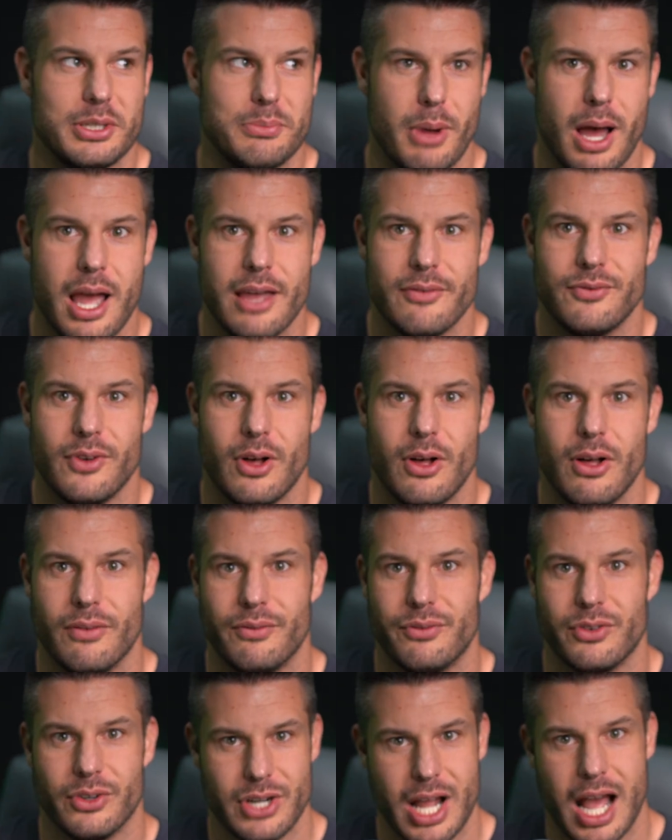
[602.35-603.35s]
my fault
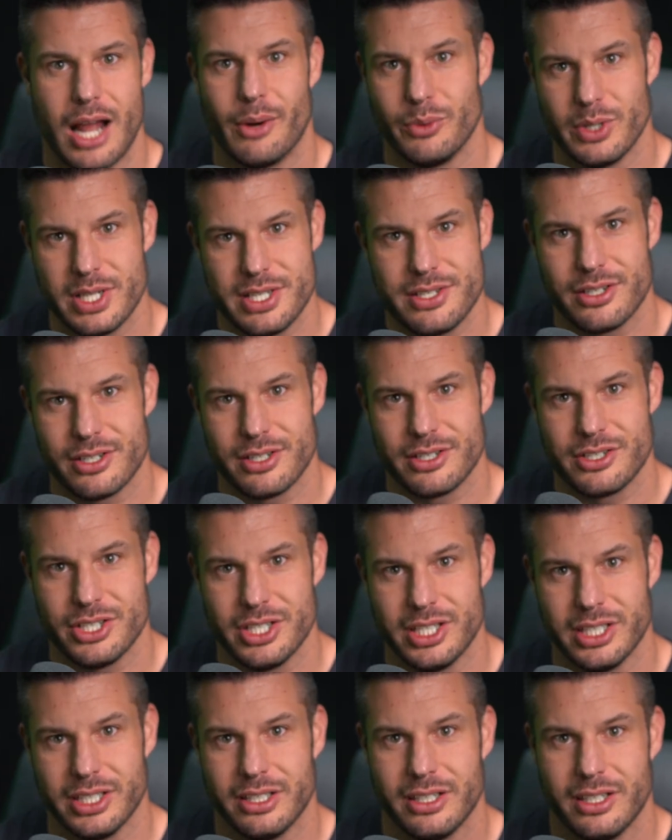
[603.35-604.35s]
for not
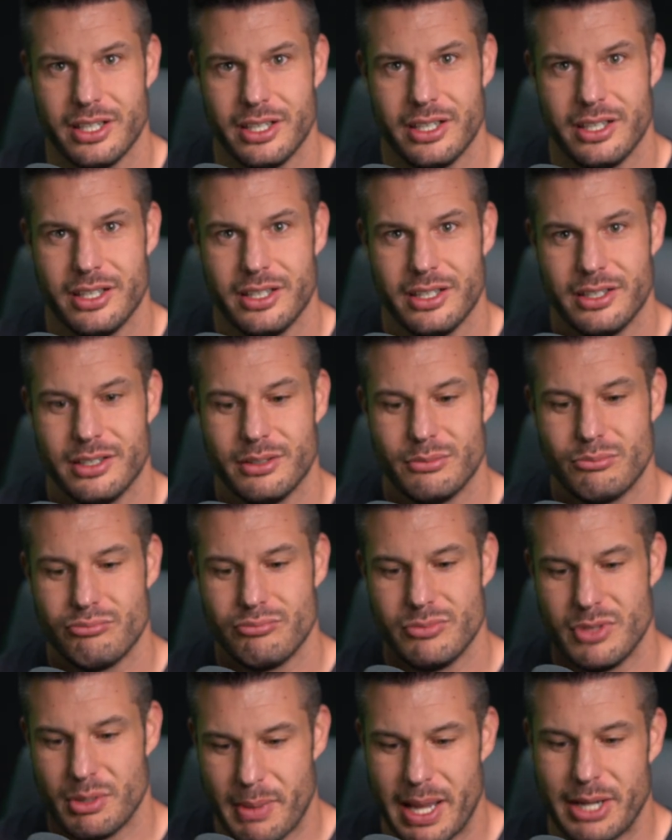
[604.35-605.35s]
researching
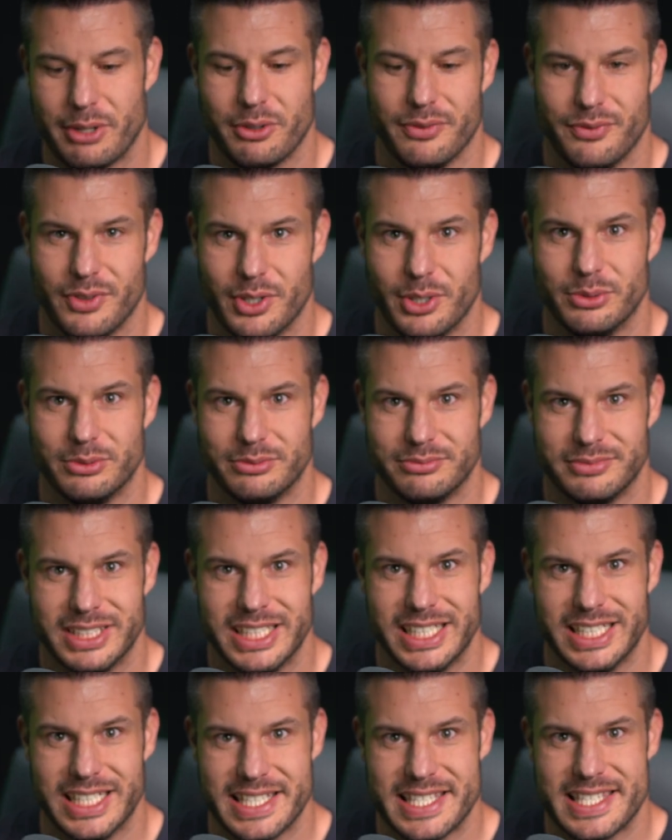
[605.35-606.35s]
the microphone
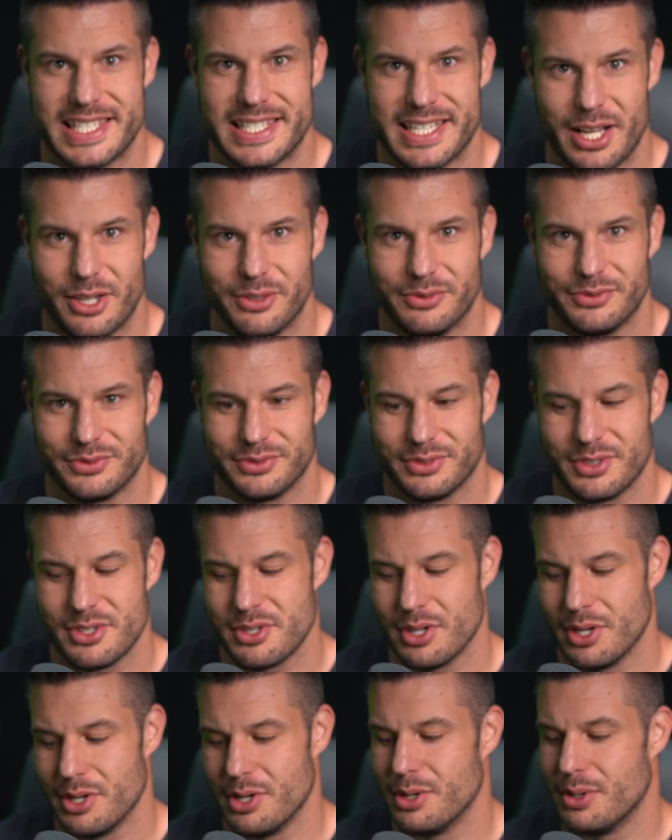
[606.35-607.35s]
in itself.
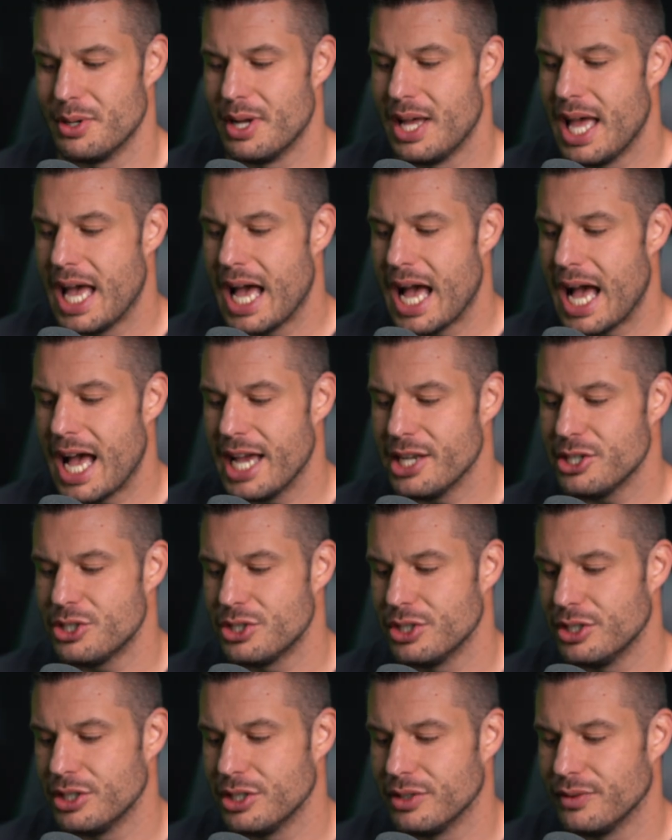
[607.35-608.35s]
So I
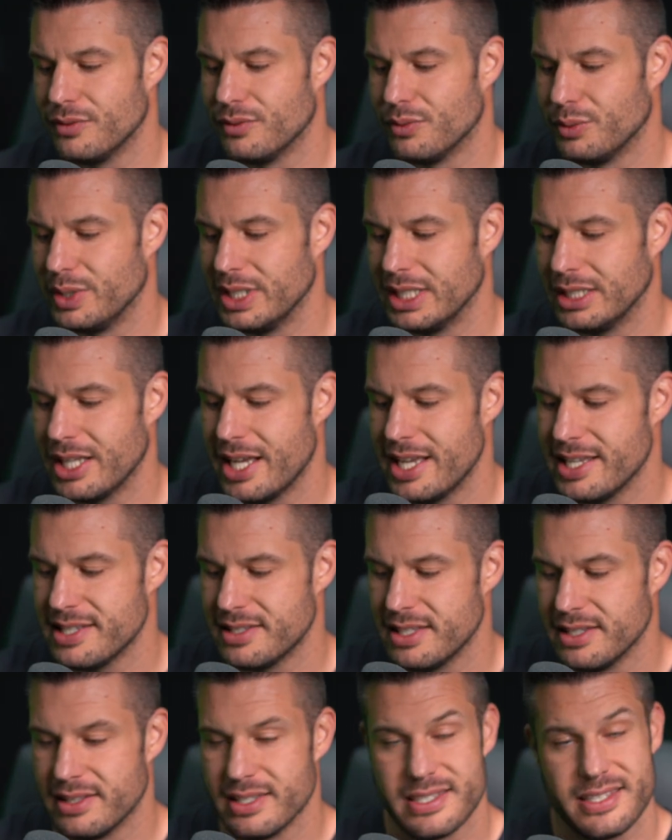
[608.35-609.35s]
should have
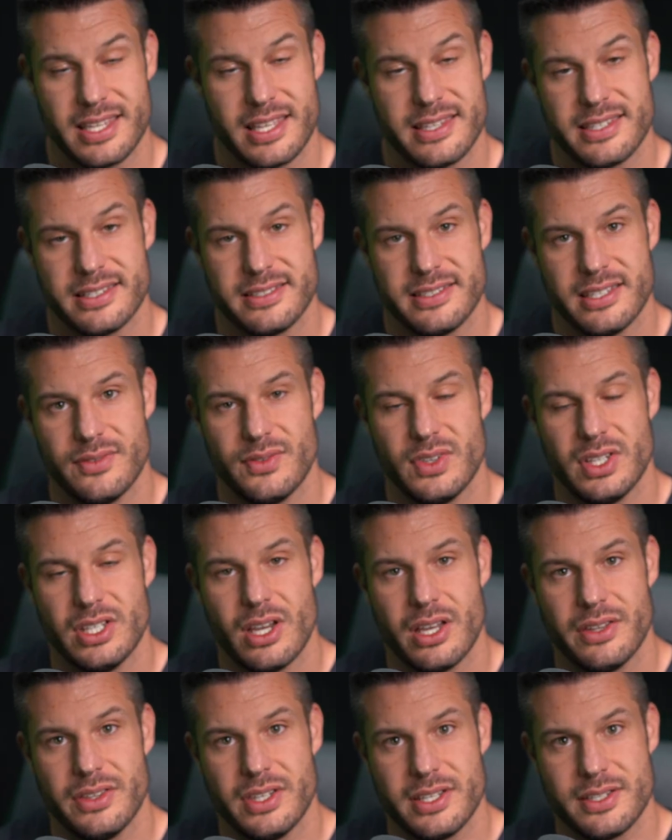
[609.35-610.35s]
realized that the sensitivity
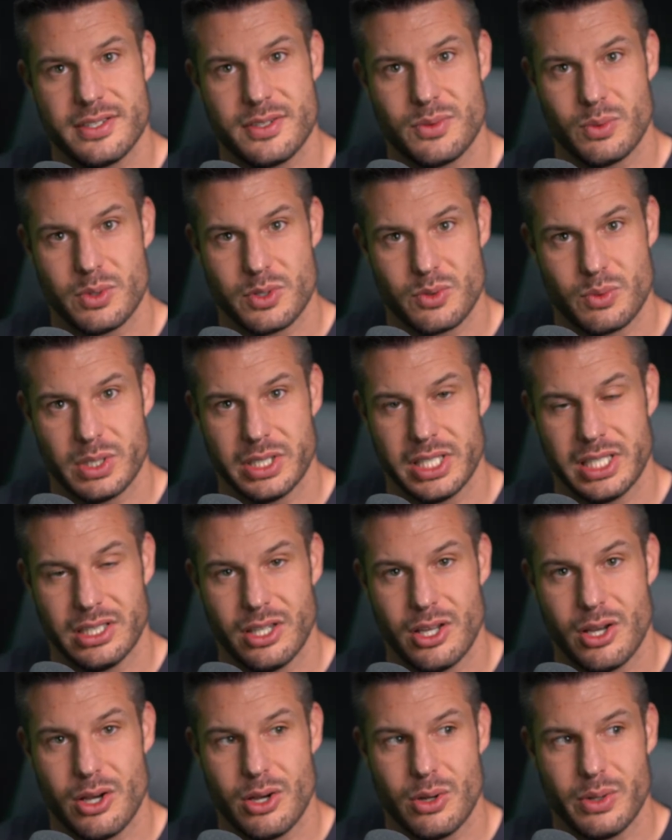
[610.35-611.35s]
on this was really
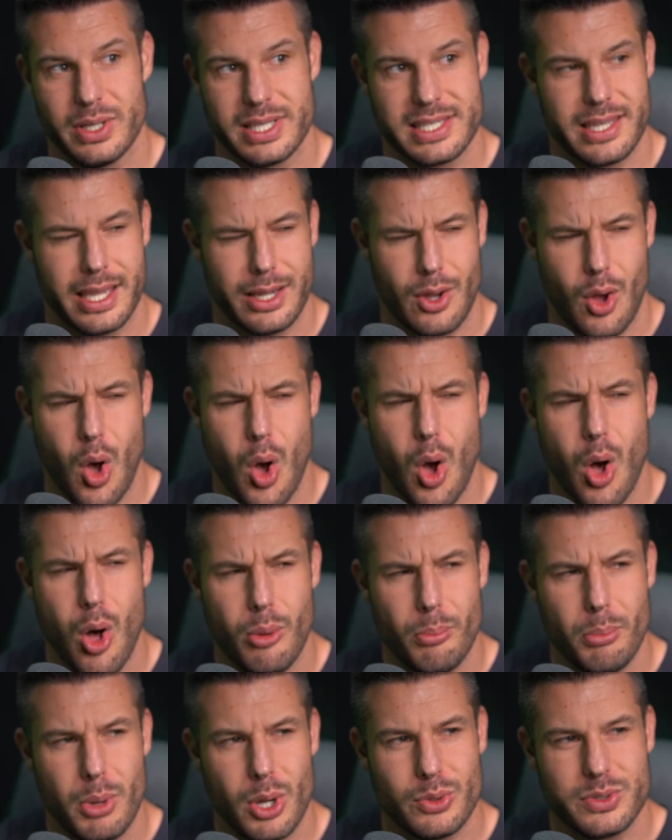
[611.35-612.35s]
low. It's like
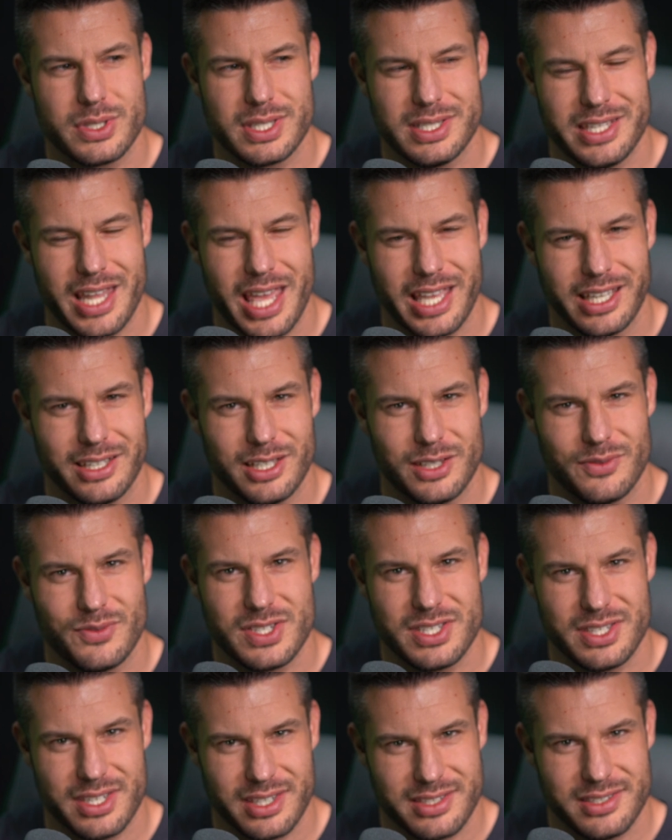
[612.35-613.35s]
almost negative
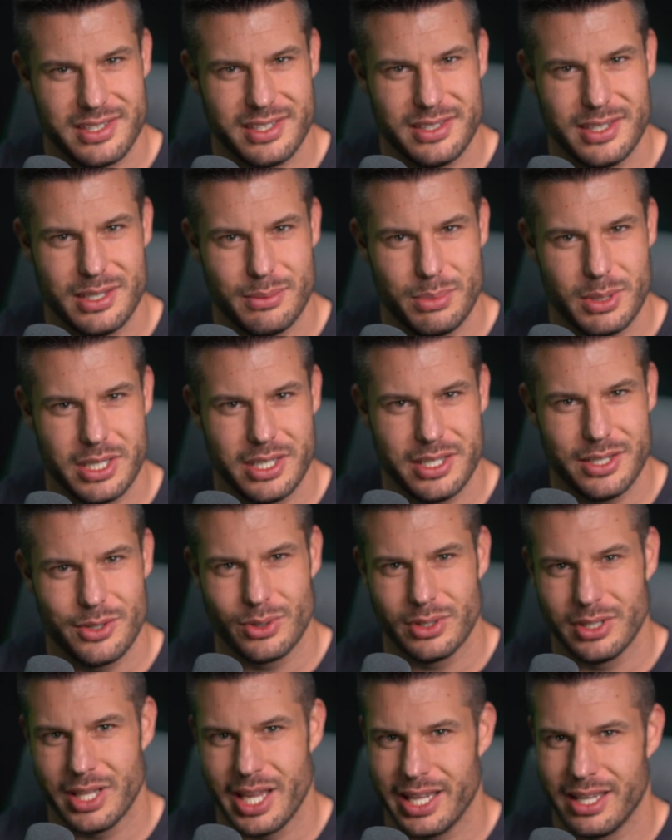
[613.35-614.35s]
60 dB
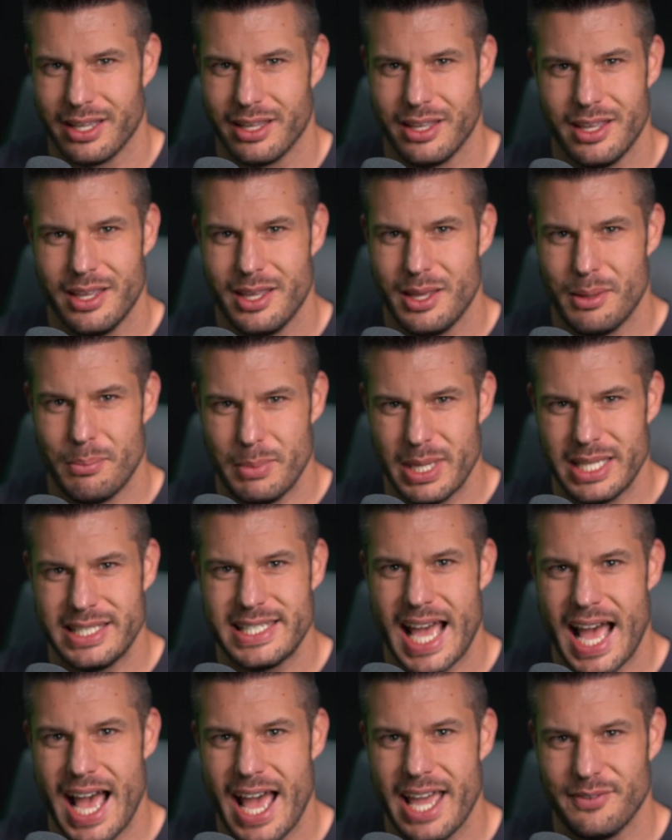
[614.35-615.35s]
or like mid
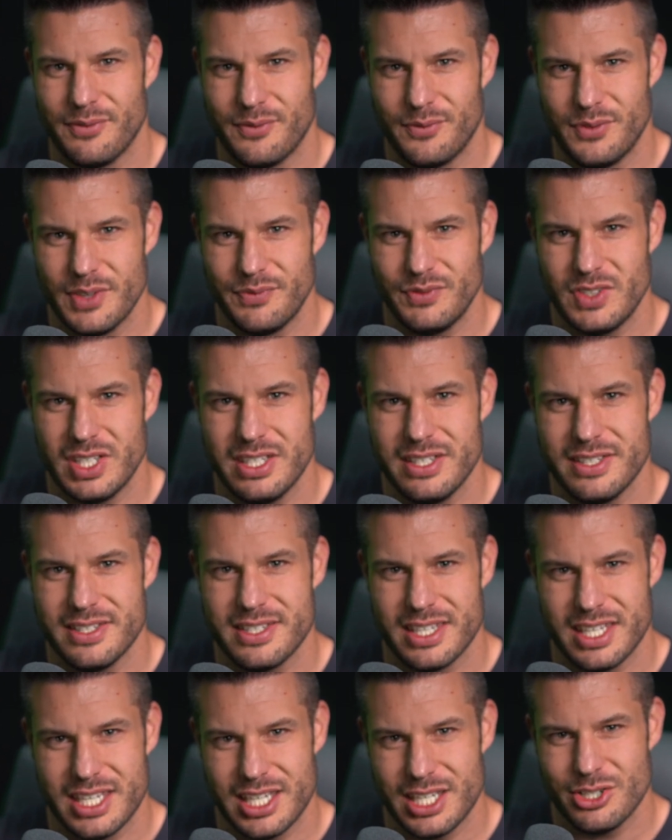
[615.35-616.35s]
to high
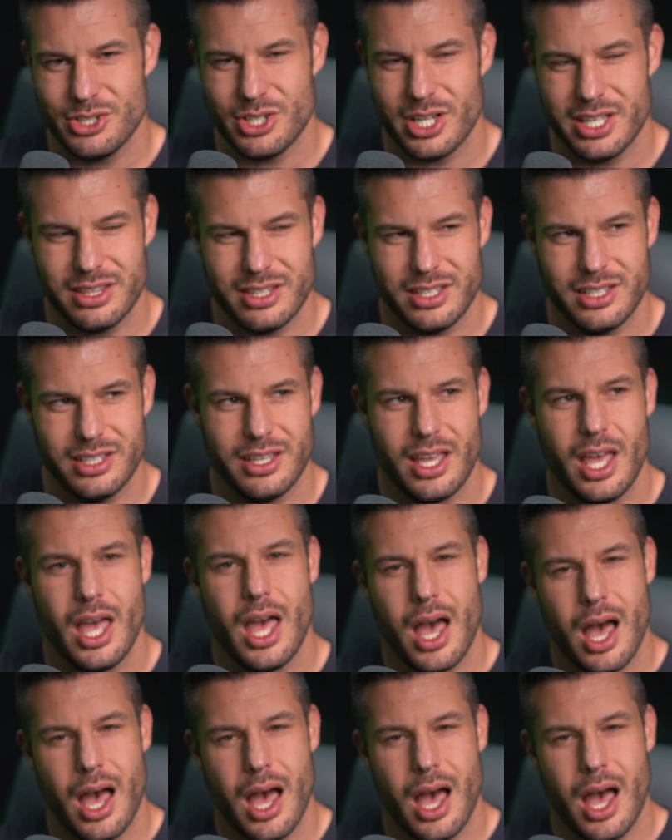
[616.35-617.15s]
50s ish, I think.